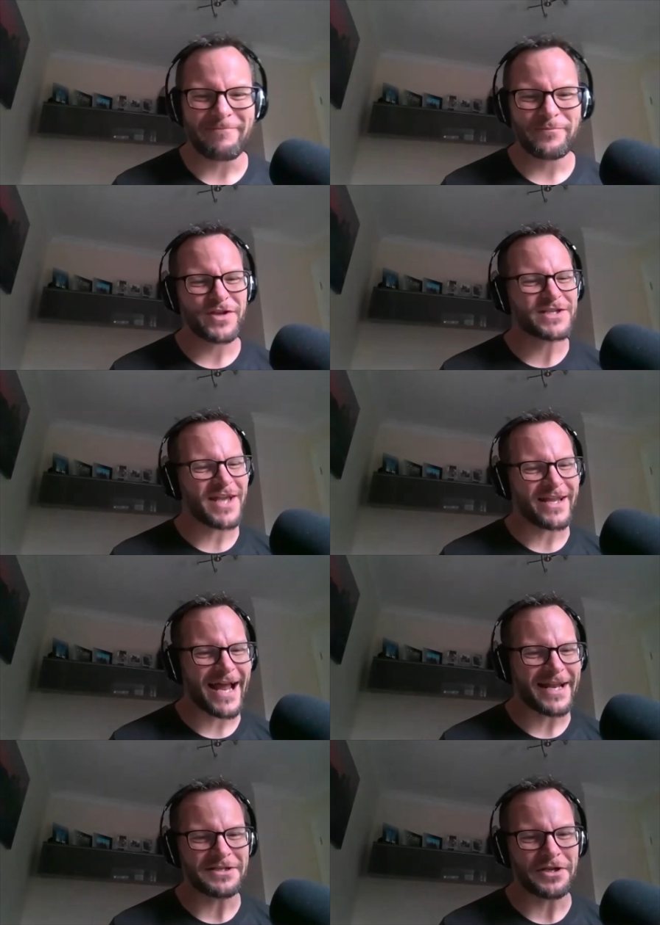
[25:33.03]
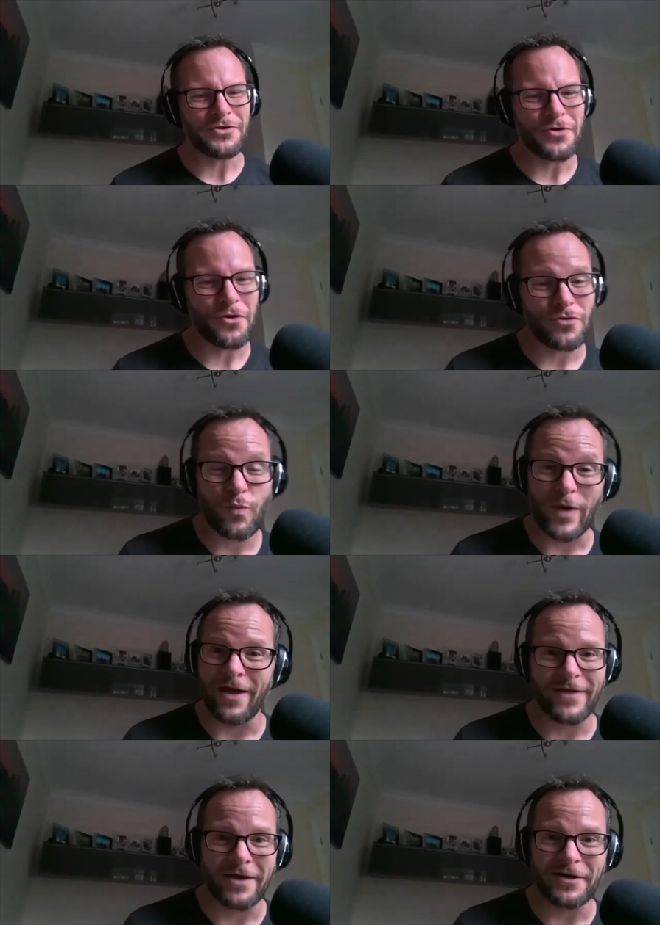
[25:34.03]
just stick that into Google. We are
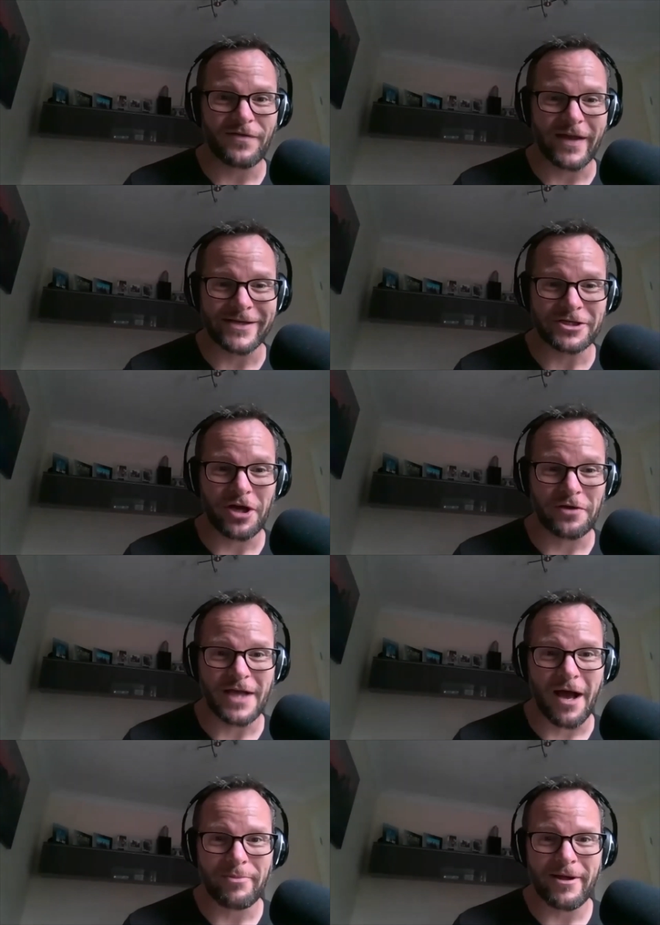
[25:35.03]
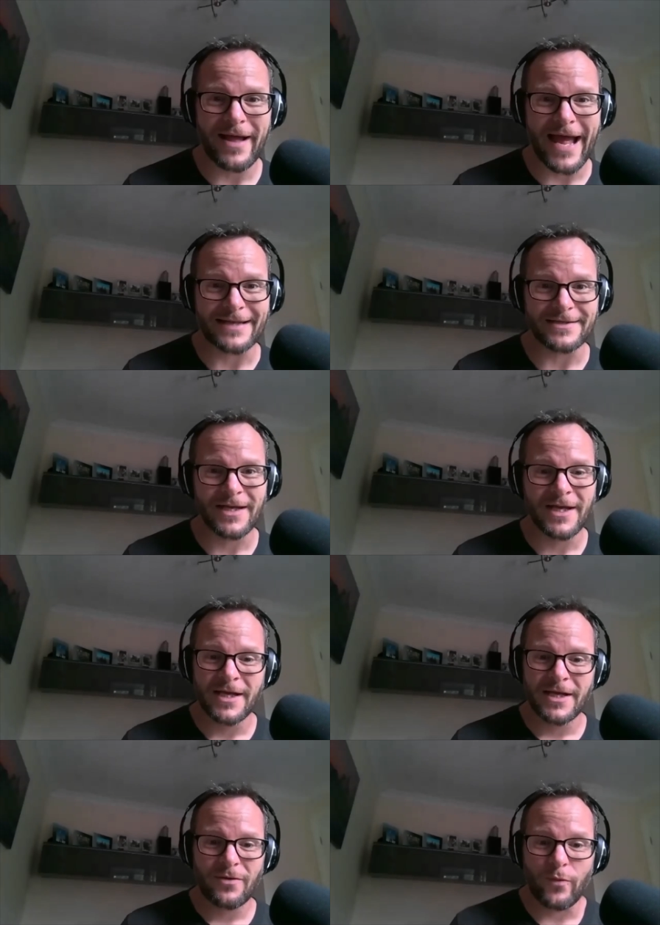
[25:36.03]
the only thing that shows up, and
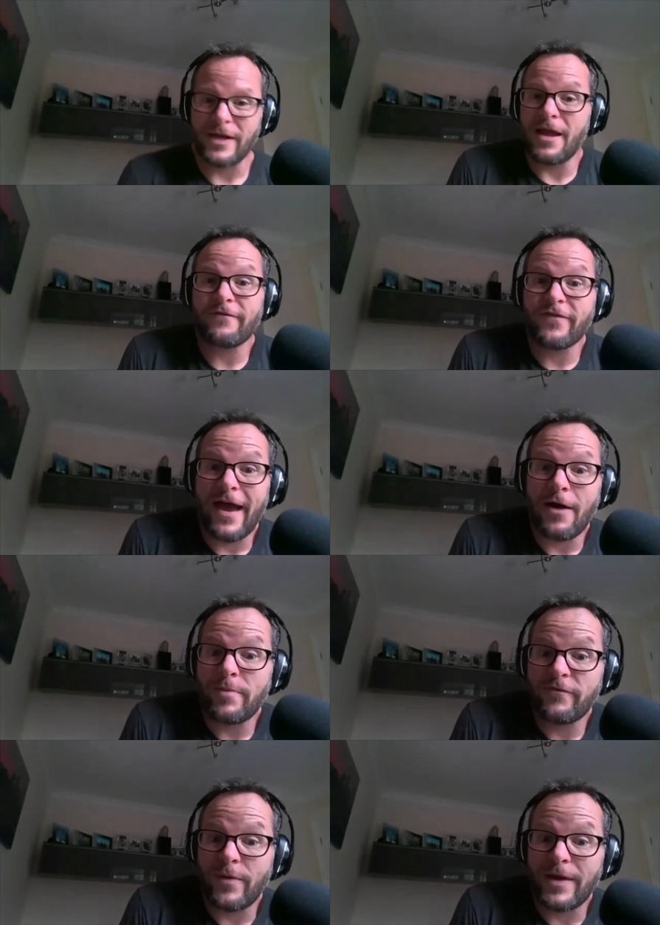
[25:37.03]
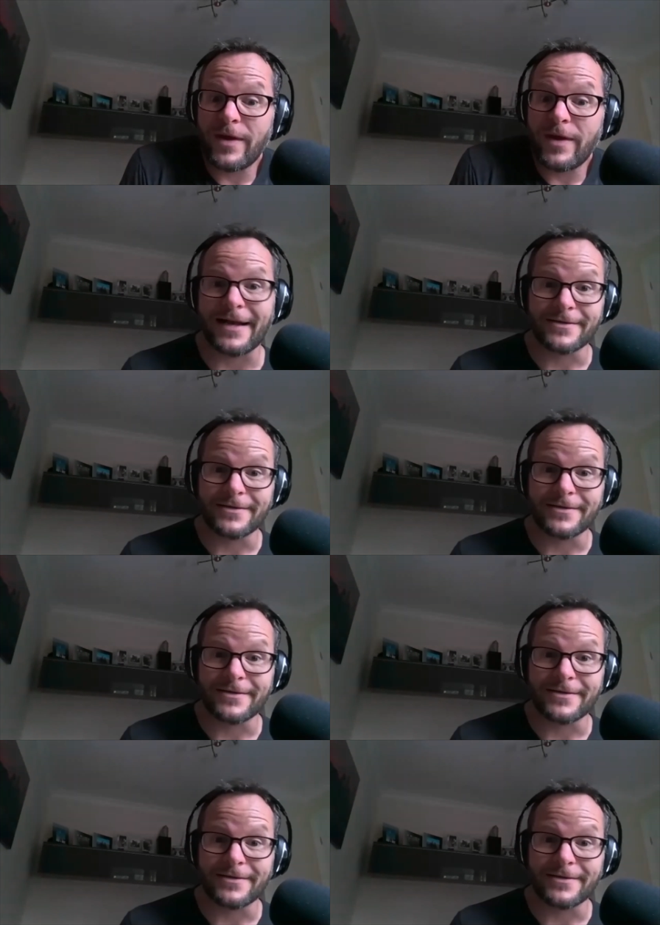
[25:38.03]
we'd love to help if we can.